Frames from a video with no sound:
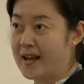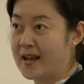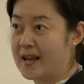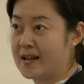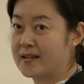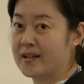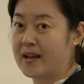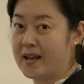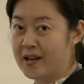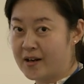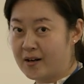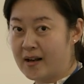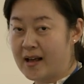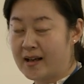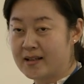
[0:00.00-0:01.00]
and the
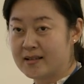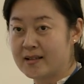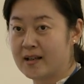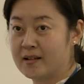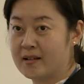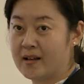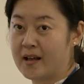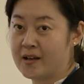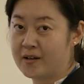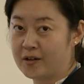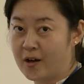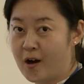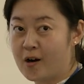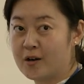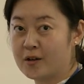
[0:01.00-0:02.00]
airlines and the air
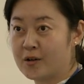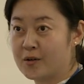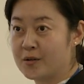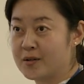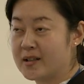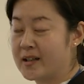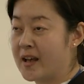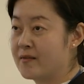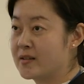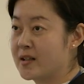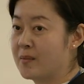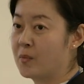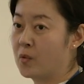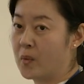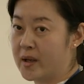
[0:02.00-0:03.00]
cargoes give
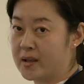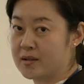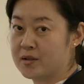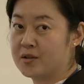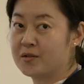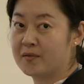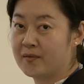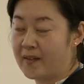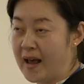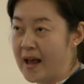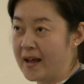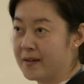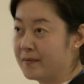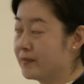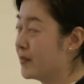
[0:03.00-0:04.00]
some wings to
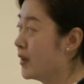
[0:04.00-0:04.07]
fly.